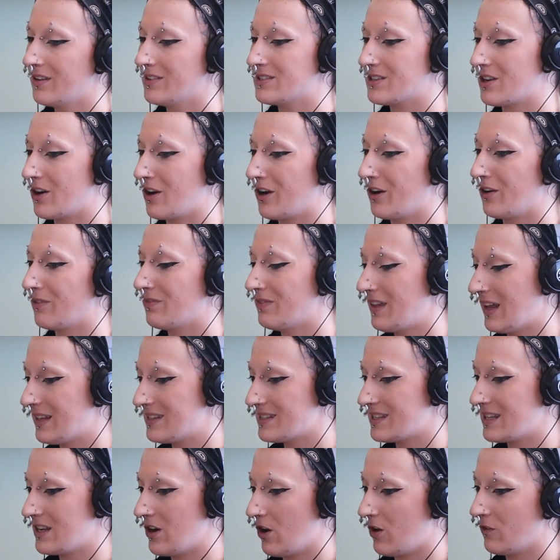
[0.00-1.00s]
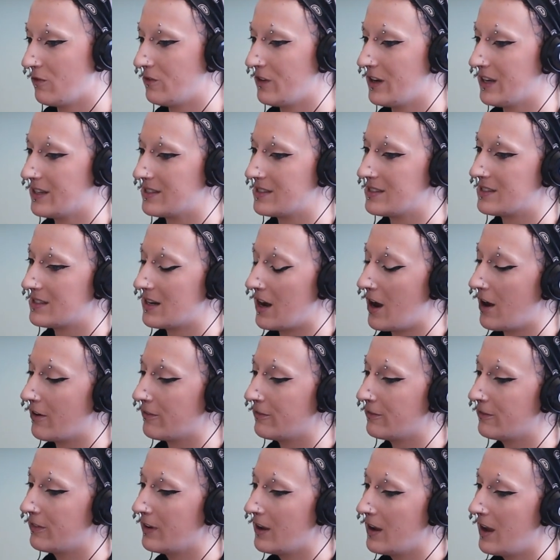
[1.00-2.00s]
So that's the obvious
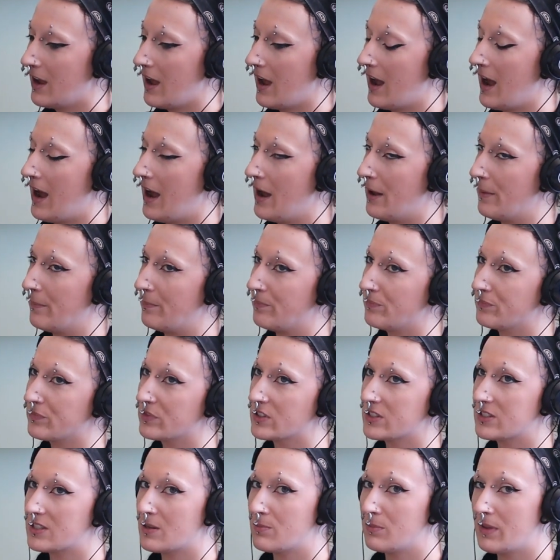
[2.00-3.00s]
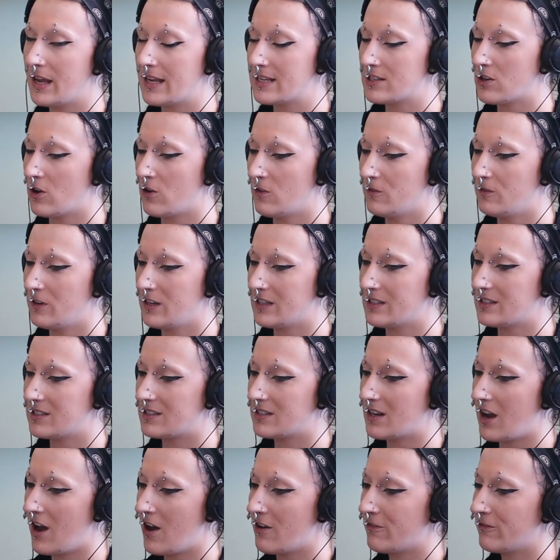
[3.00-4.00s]
stuff. Um, some less obvious
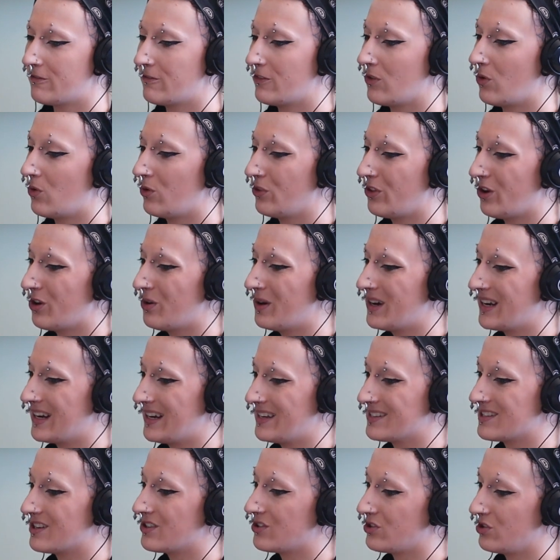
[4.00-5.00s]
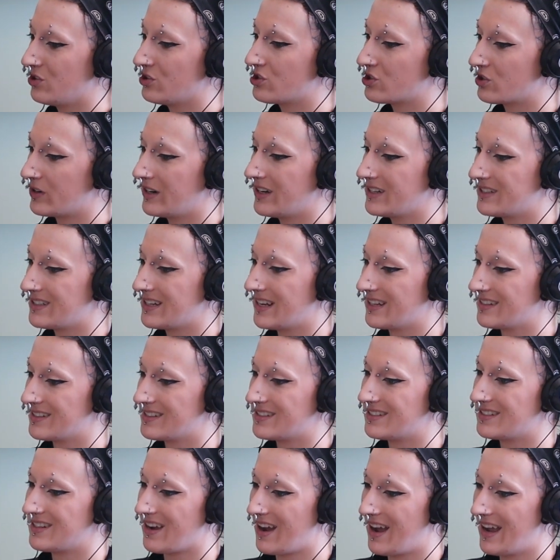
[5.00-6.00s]
stuff, although it is a nutrient
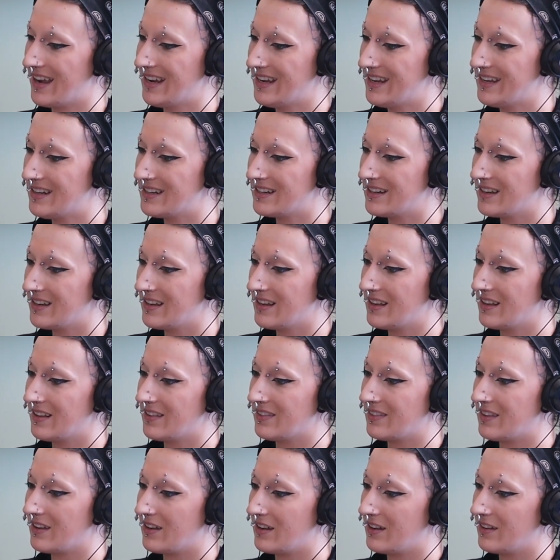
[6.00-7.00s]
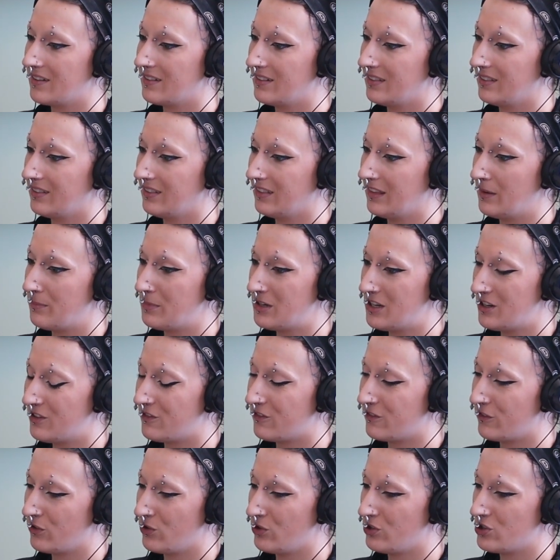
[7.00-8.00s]
dense diet, the
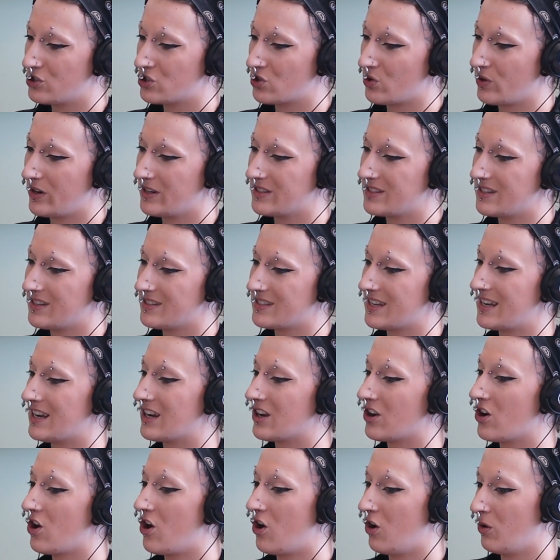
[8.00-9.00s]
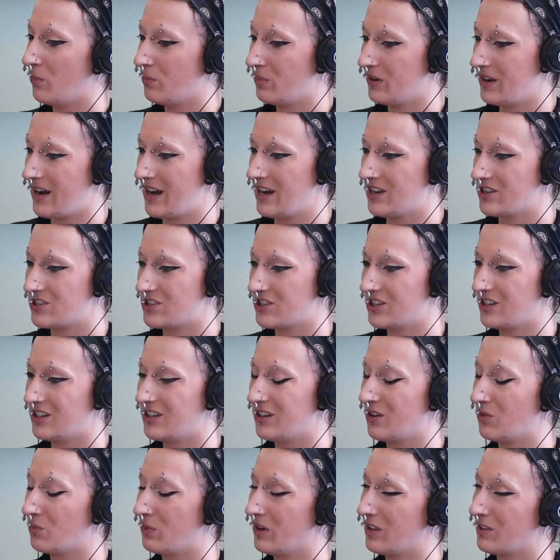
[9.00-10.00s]
limited food choices in
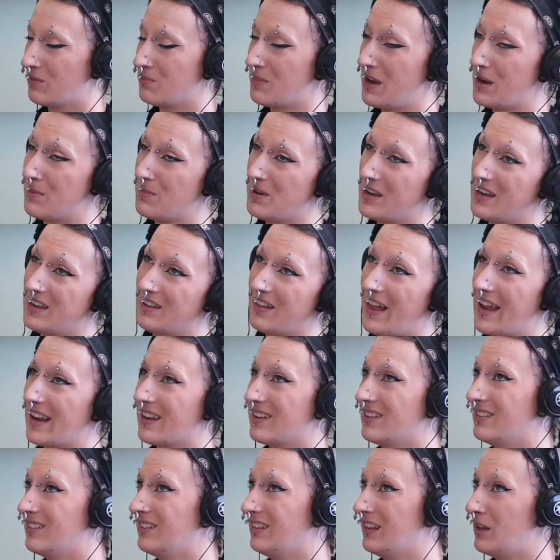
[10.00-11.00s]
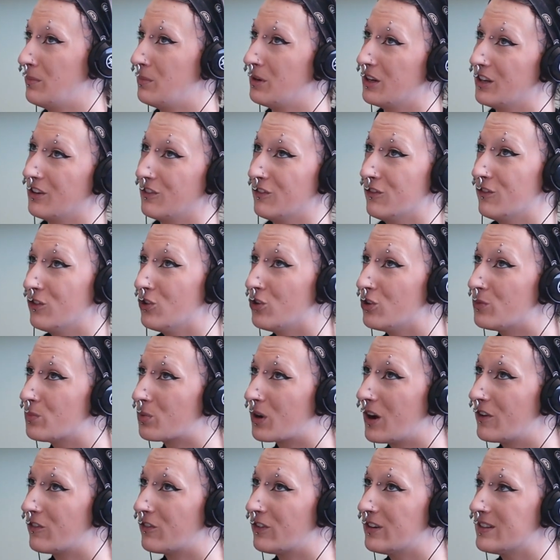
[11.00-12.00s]
combination with maybe like limited food
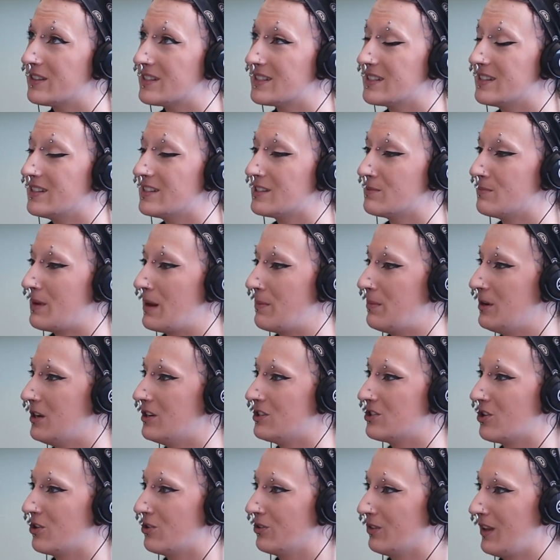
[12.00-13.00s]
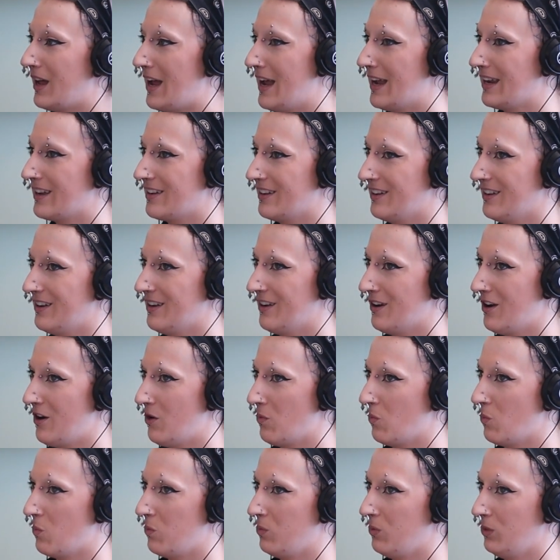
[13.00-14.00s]
preferences, maybe you don't like
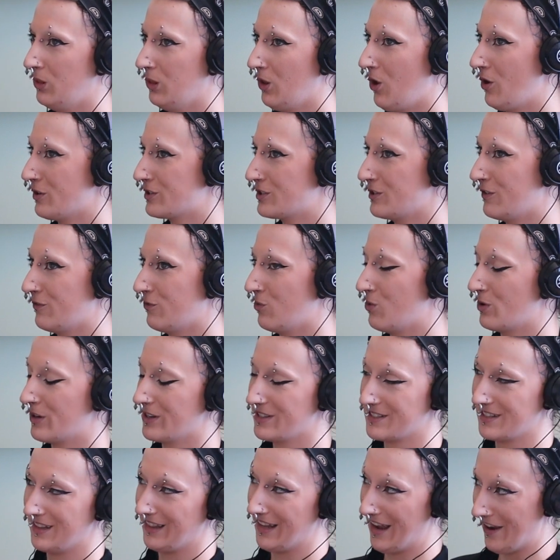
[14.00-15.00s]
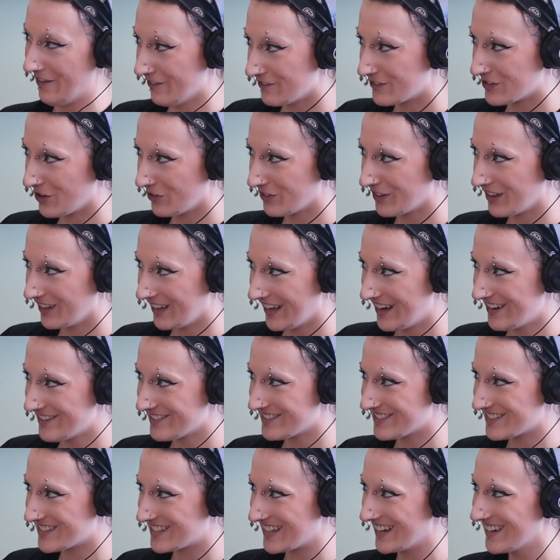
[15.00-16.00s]
a lot of what is left on the
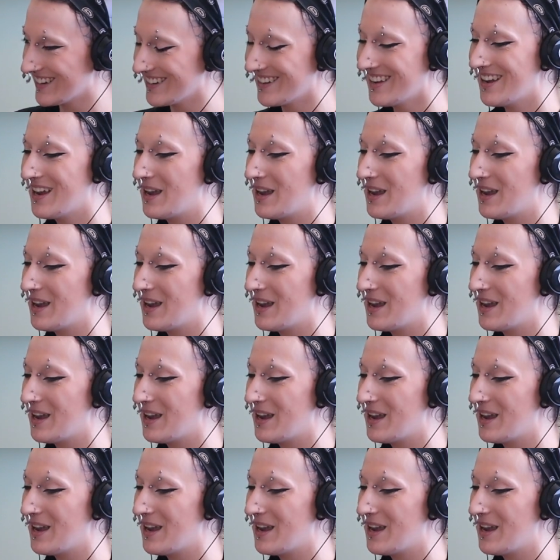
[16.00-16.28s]
list.